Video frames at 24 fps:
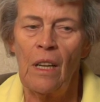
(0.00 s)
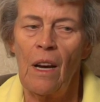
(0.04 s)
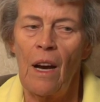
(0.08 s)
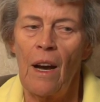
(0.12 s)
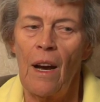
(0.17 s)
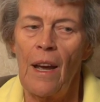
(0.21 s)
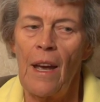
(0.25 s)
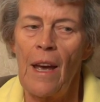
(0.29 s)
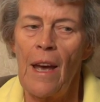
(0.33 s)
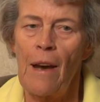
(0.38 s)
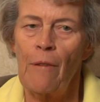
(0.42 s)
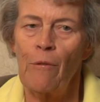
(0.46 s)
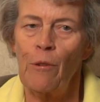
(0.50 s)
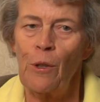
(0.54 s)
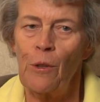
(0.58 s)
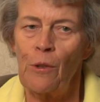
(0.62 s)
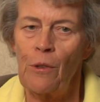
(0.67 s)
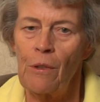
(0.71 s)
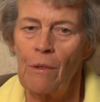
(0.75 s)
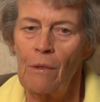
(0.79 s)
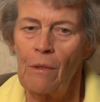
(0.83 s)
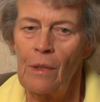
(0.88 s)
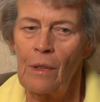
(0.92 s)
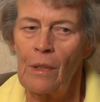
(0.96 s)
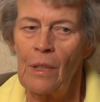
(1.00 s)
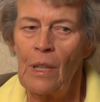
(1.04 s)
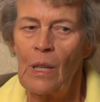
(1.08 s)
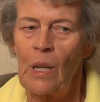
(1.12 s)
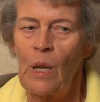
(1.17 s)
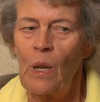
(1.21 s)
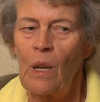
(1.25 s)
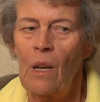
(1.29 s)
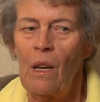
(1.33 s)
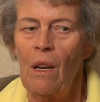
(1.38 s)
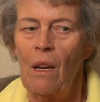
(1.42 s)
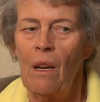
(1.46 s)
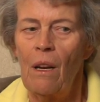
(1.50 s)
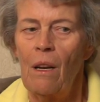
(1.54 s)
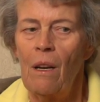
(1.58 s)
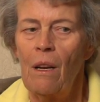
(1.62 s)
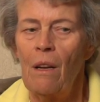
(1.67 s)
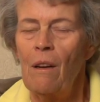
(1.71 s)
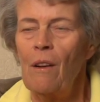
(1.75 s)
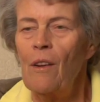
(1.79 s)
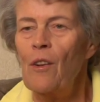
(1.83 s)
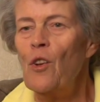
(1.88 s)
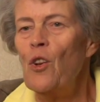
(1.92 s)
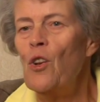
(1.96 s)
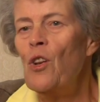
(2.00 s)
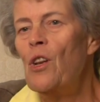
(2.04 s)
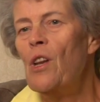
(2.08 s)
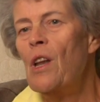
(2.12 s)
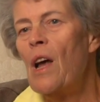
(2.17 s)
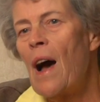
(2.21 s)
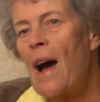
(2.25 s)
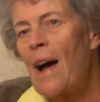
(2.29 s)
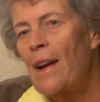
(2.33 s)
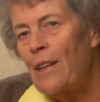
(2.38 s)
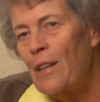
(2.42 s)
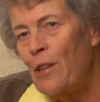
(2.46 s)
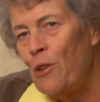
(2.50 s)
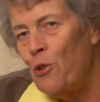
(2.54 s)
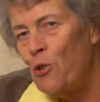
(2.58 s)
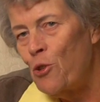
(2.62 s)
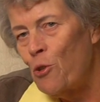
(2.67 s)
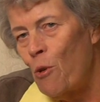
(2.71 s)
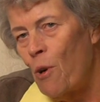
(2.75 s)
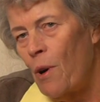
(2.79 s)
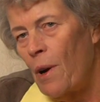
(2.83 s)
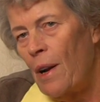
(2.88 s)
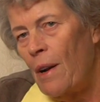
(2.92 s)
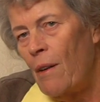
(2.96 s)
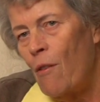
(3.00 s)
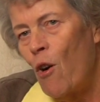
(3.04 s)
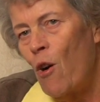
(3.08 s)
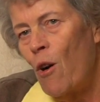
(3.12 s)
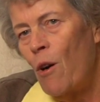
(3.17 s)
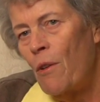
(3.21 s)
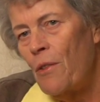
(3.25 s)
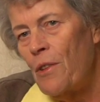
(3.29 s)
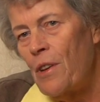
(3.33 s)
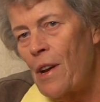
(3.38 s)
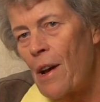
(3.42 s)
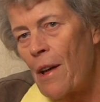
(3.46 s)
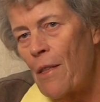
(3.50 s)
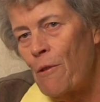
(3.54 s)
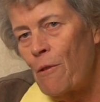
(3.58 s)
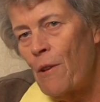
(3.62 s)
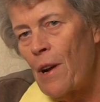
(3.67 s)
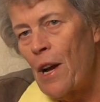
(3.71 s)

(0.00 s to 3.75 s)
I haven't not enjoyed all the other